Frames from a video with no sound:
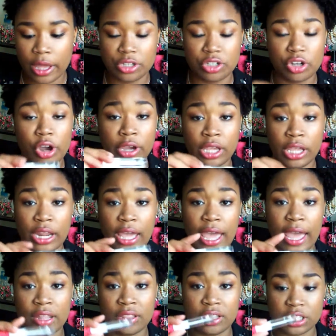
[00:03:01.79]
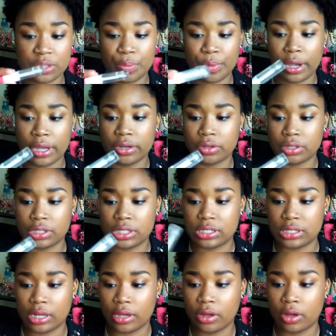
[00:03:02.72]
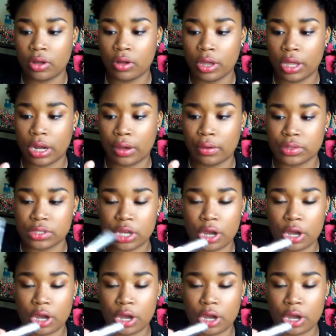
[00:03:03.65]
Target had this brand on sale, and I was